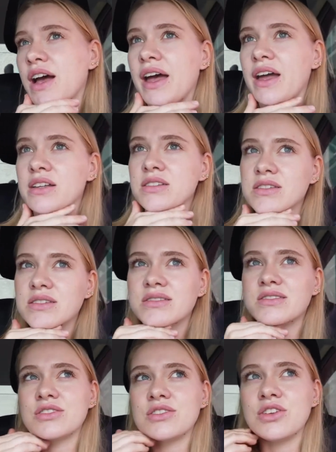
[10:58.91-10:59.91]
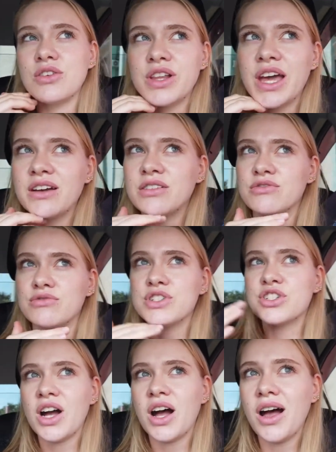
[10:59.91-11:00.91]
And you know, like in
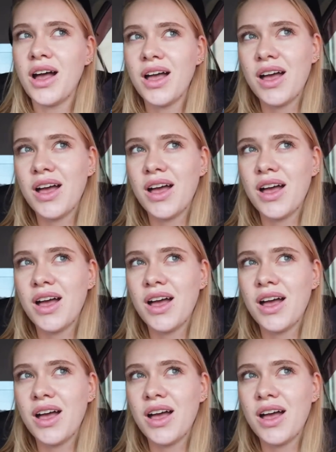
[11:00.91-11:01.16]
Russia,